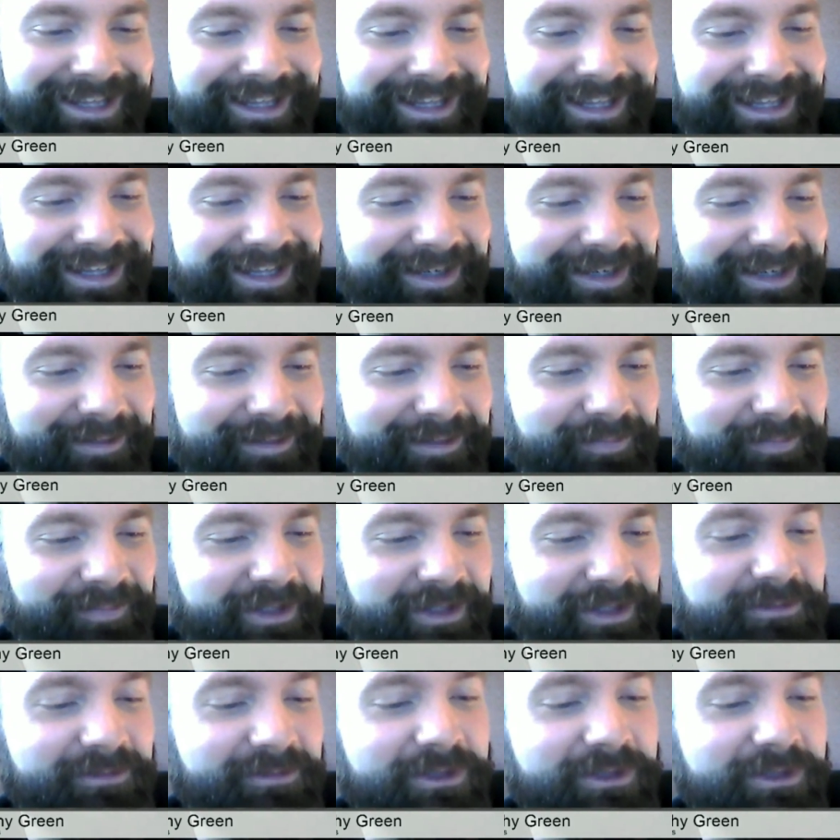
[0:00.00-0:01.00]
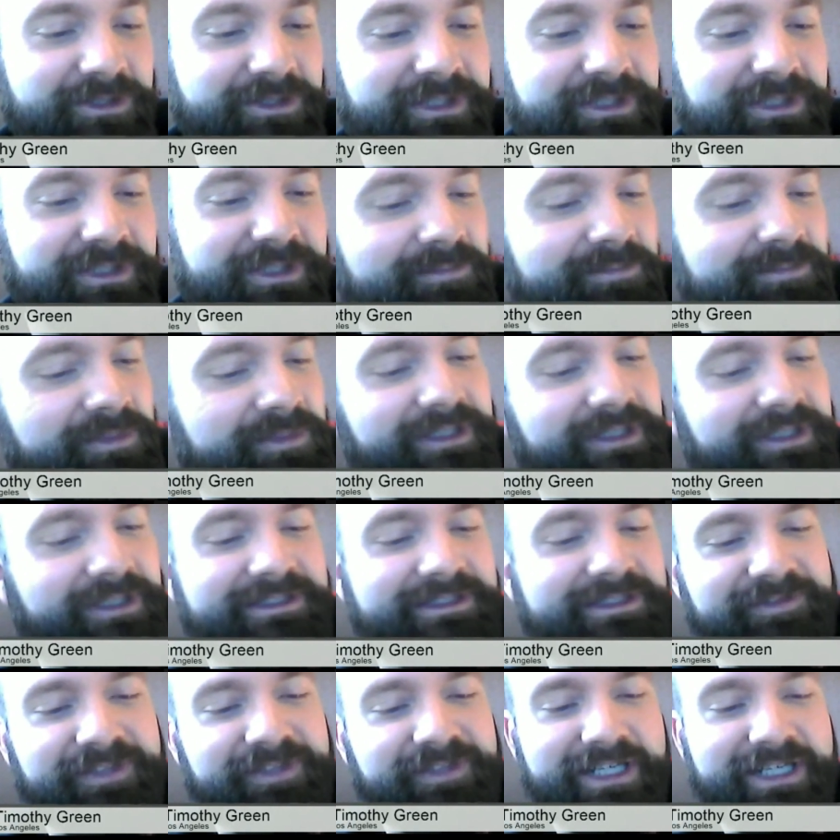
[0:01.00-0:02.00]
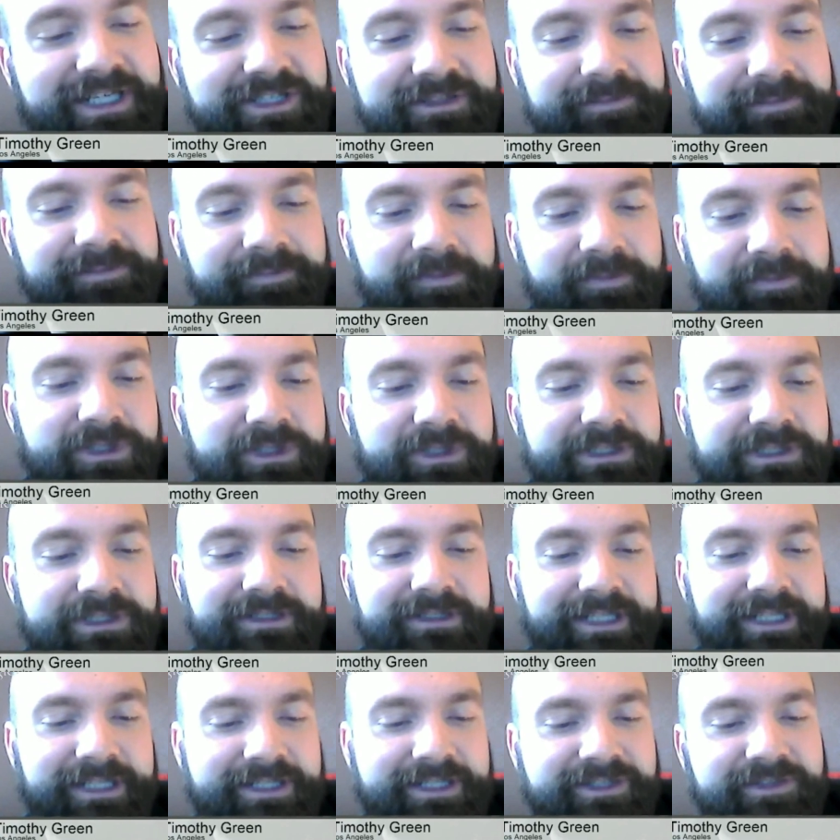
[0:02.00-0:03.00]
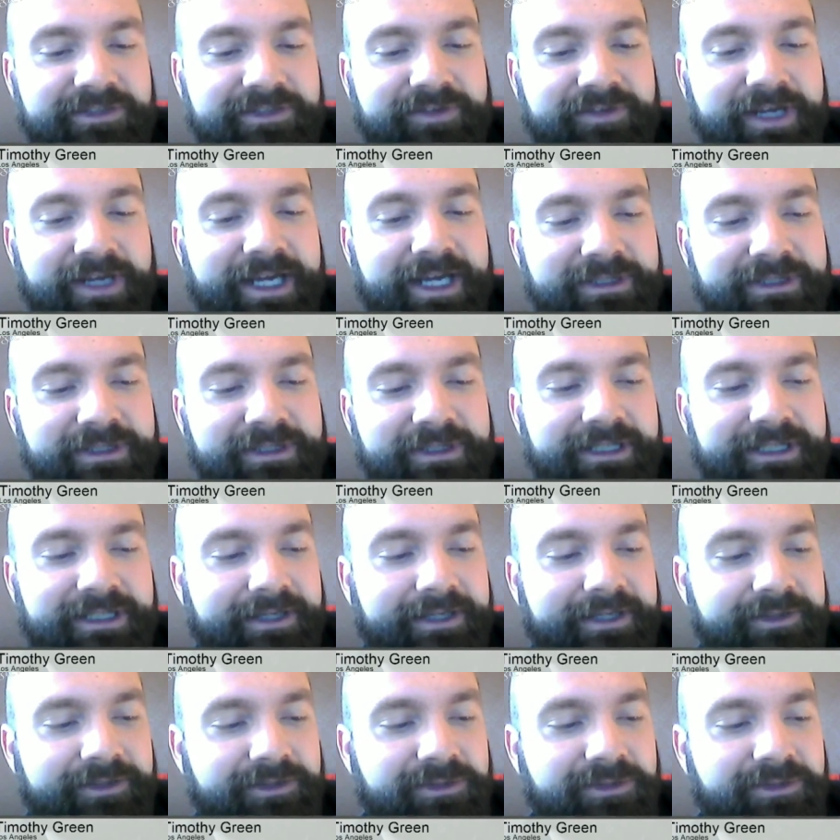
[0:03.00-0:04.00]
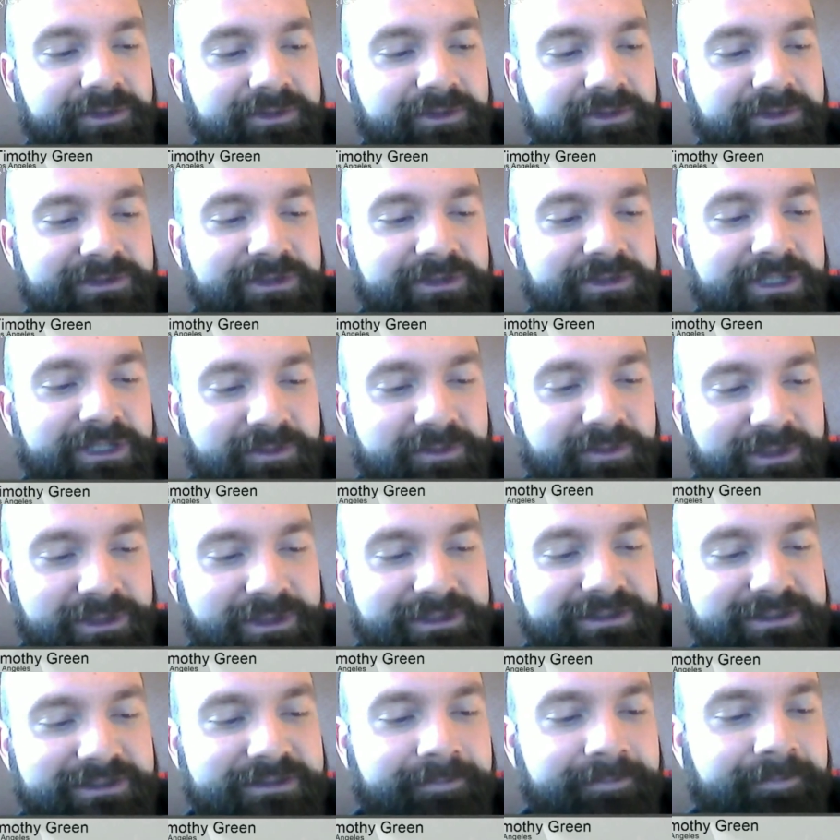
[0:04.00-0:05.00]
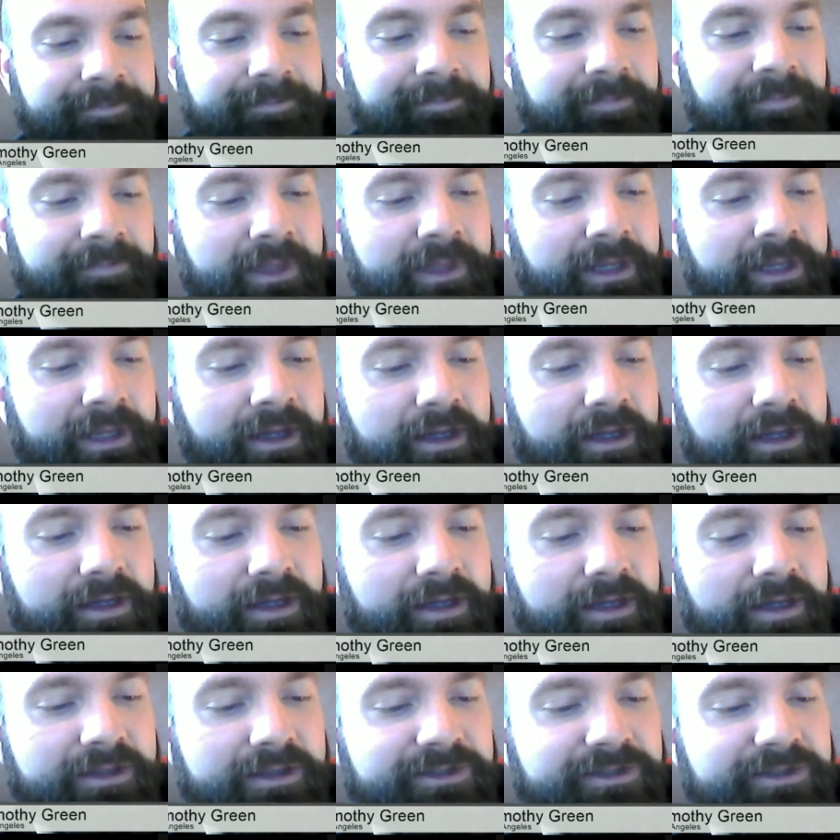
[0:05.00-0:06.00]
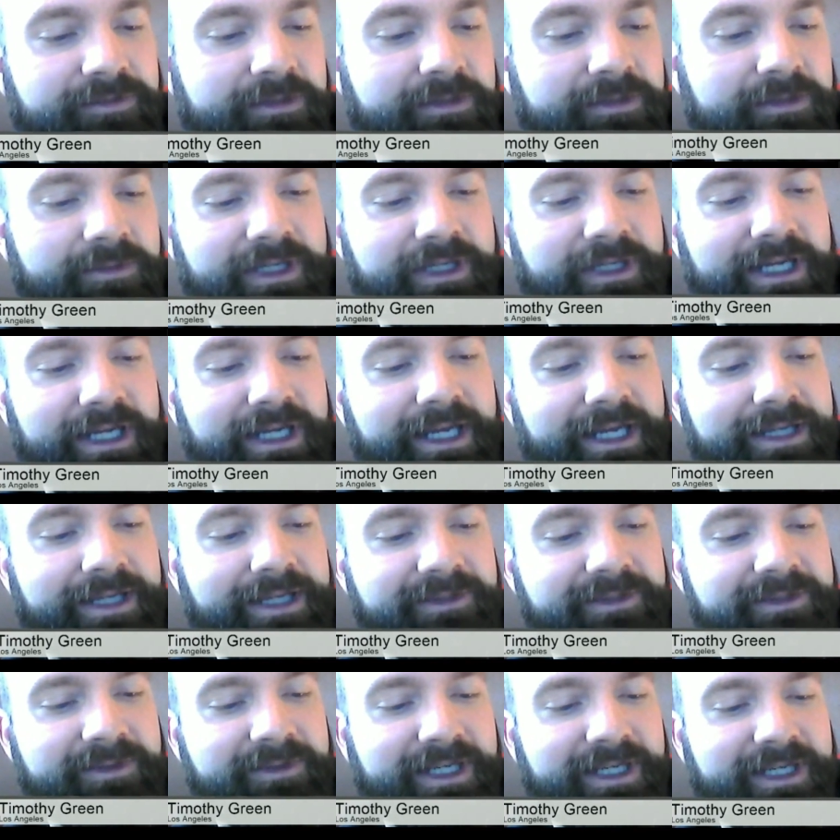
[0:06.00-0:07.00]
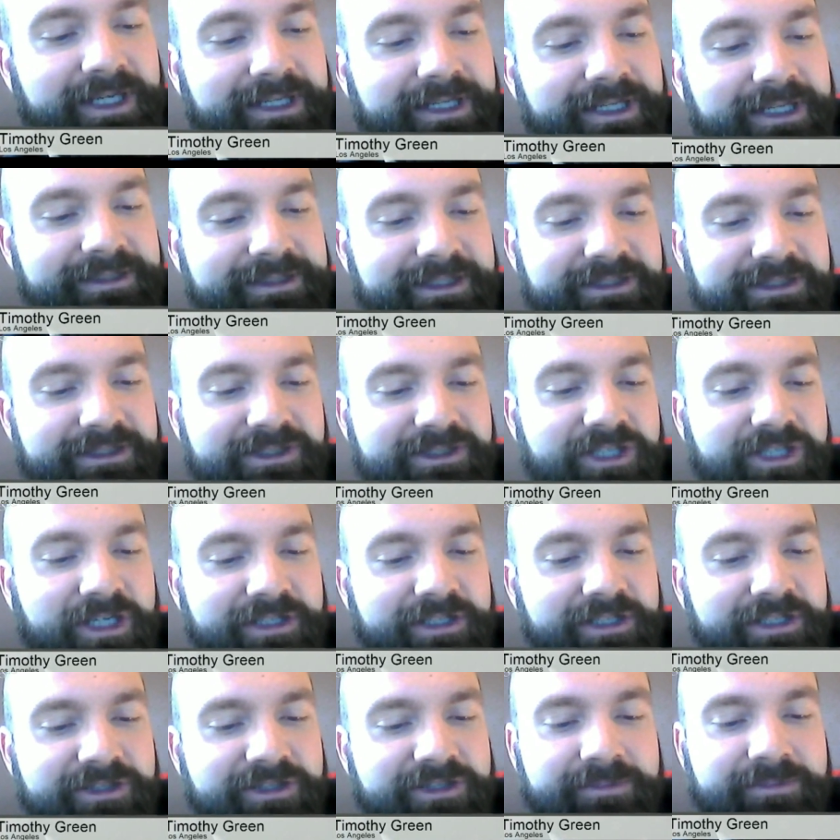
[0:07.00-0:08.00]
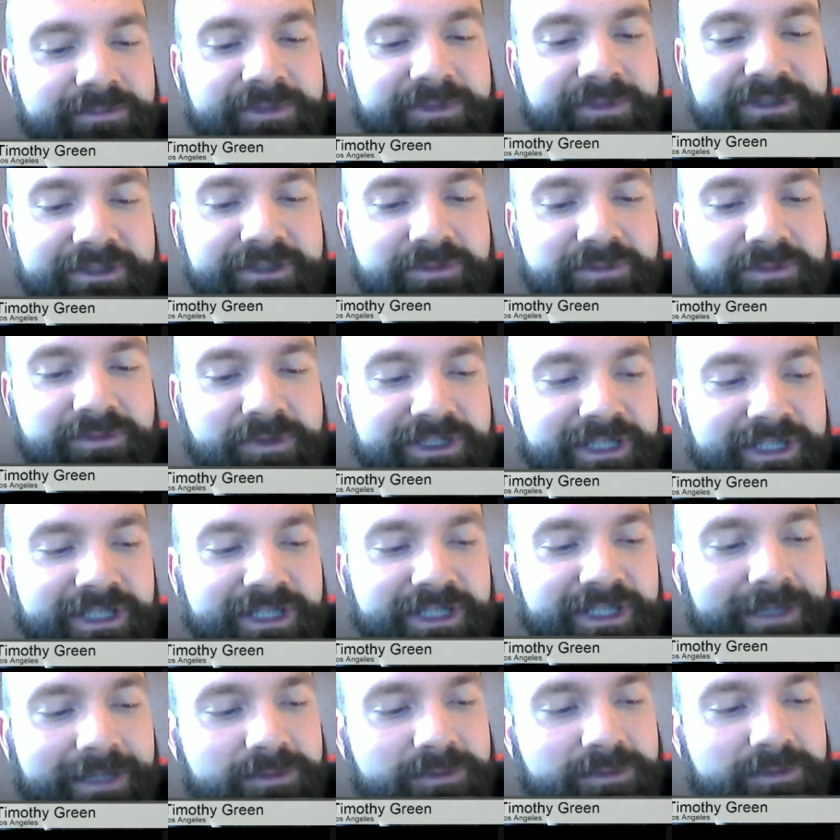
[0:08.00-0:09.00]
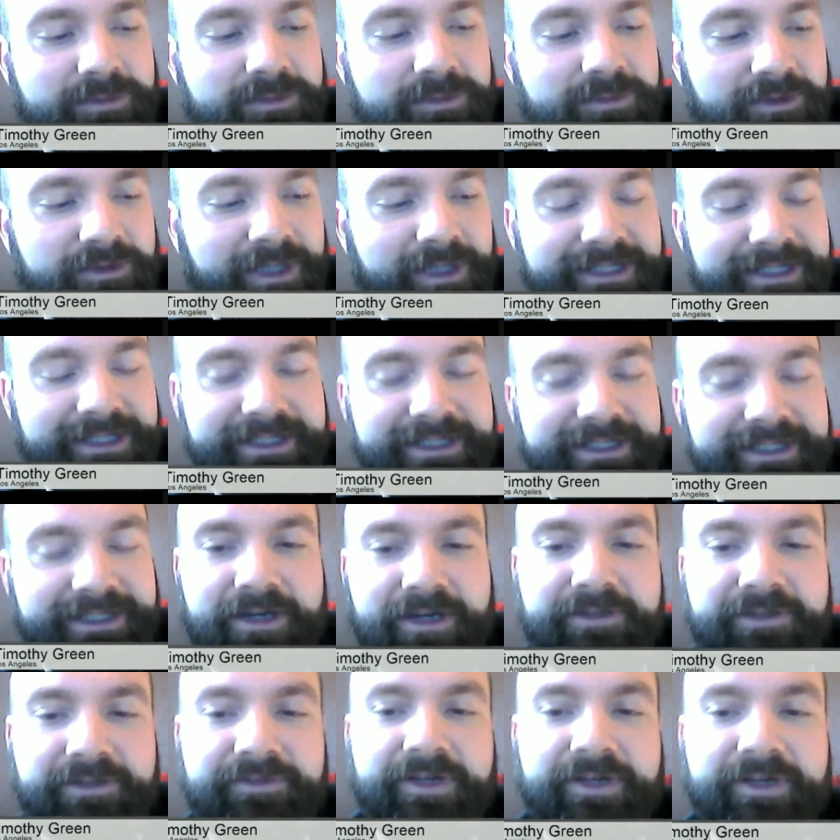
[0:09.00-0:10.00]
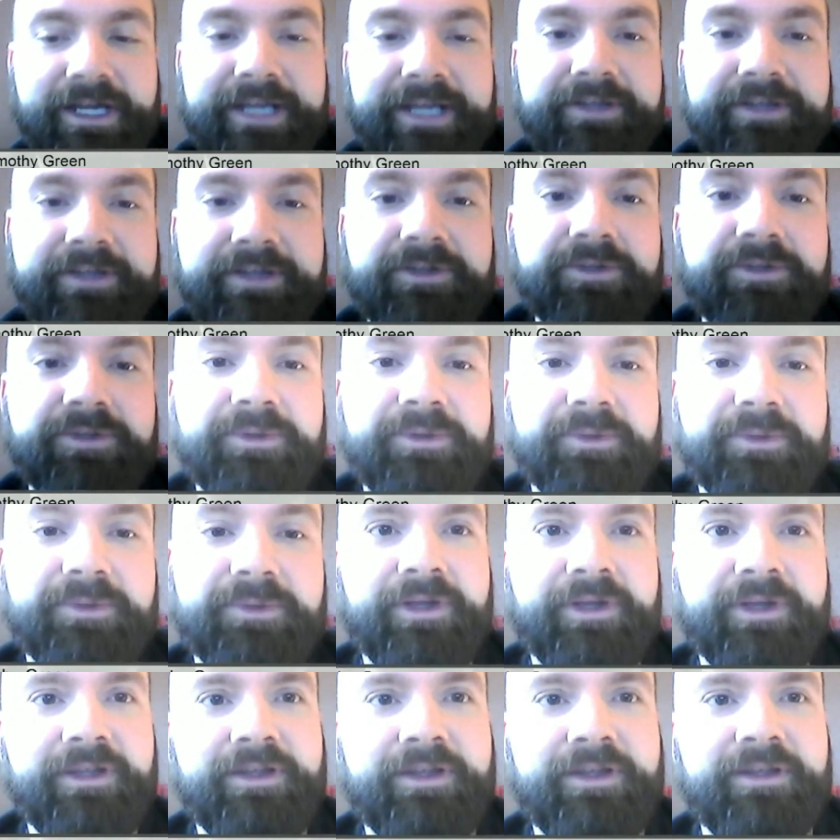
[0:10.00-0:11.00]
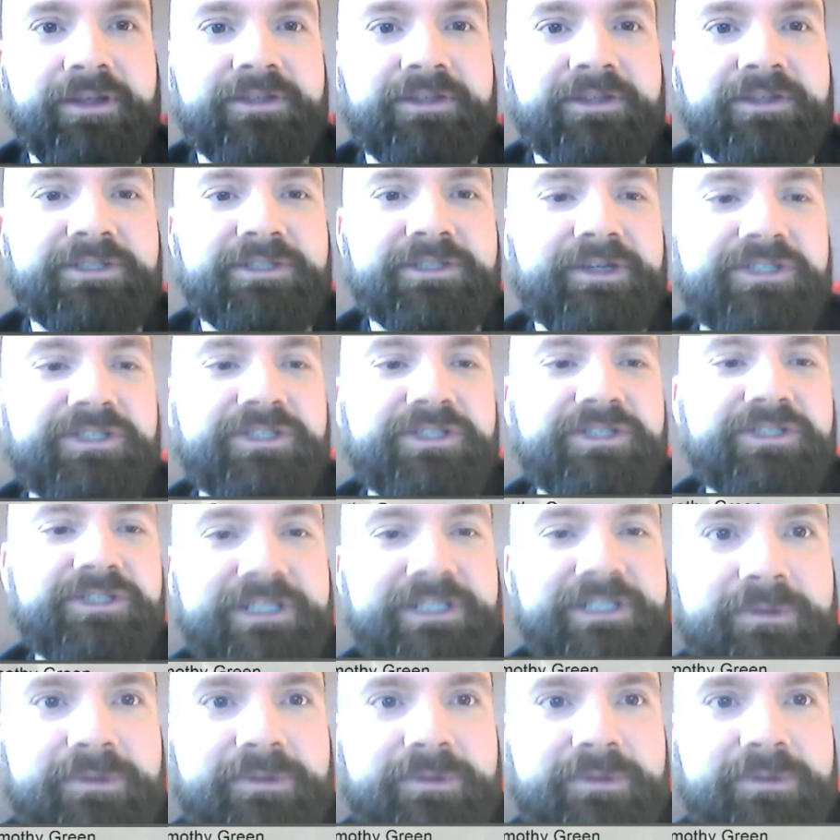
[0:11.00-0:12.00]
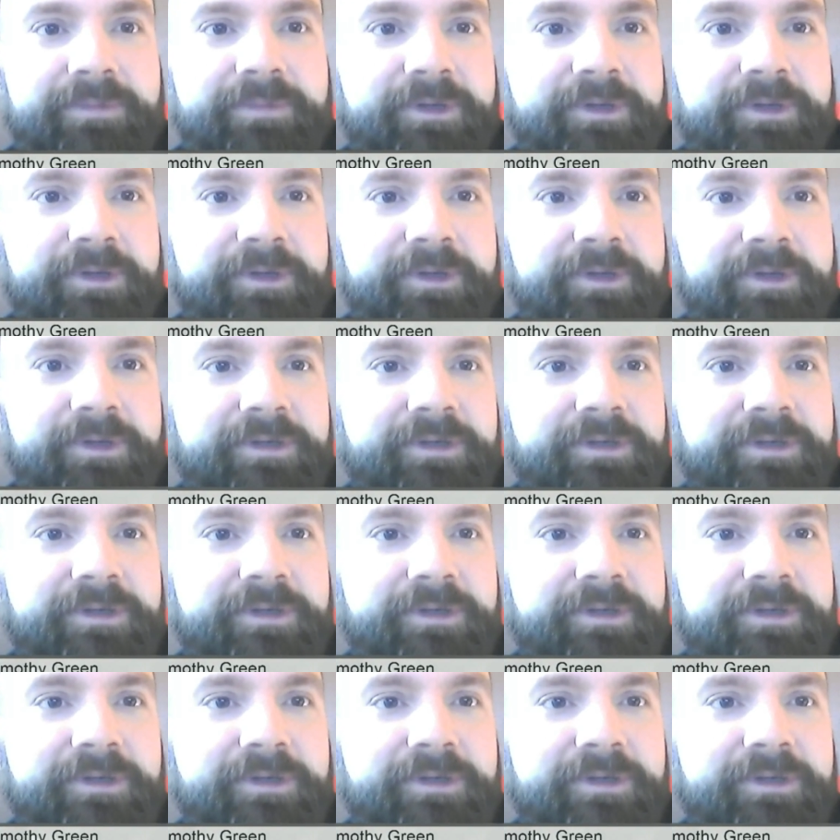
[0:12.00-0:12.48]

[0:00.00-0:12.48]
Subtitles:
Her most recent book is Deflection, which is a collection of haibun and haiku sequences. She's a frequent haiku contest judge and presents workshops worldwide on the art of haiku. So here she is, Roberta Beery.